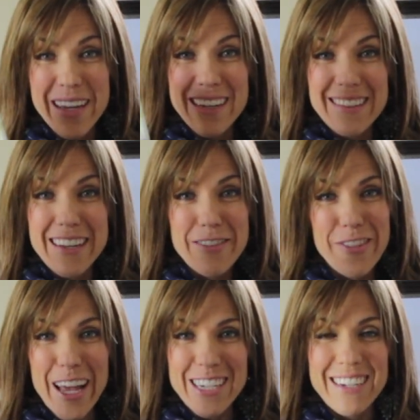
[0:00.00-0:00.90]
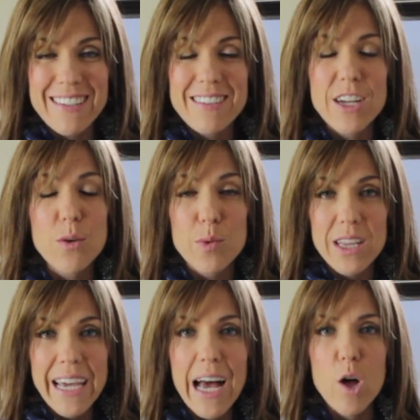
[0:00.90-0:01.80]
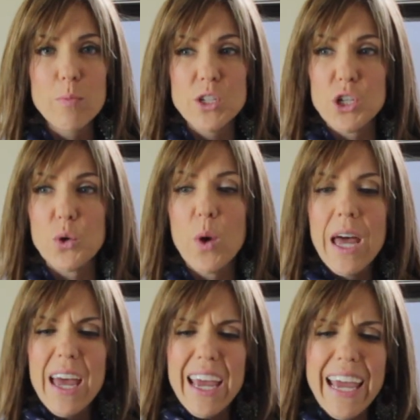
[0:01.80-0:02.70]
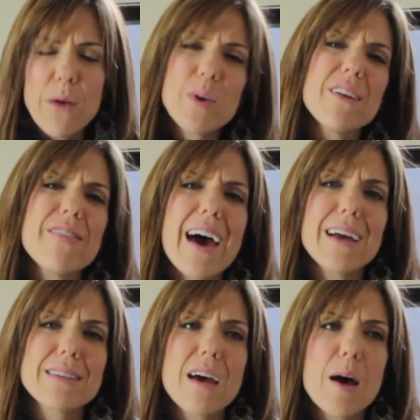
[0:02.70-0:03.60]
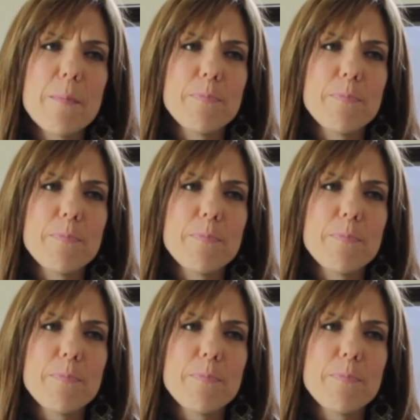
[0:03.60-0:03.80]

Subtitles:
Like it says flush, it's going to really help to get rid of that